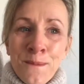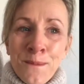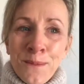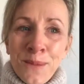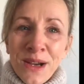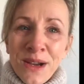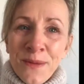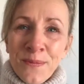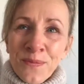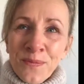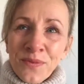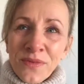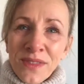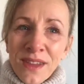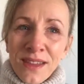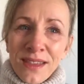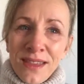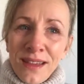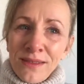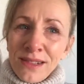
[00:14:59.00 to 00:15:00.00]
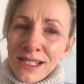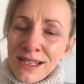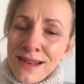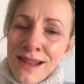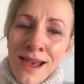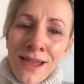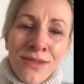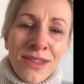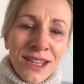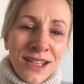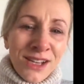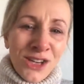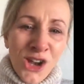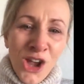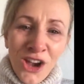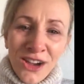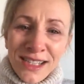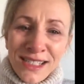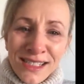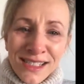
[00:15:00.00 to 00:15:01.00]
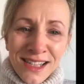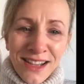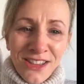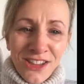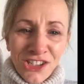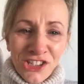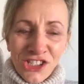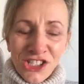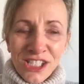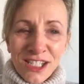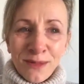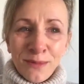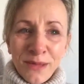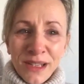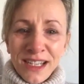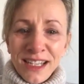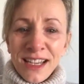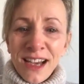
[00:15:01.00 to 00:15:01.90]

But there is nothing nicer than somebody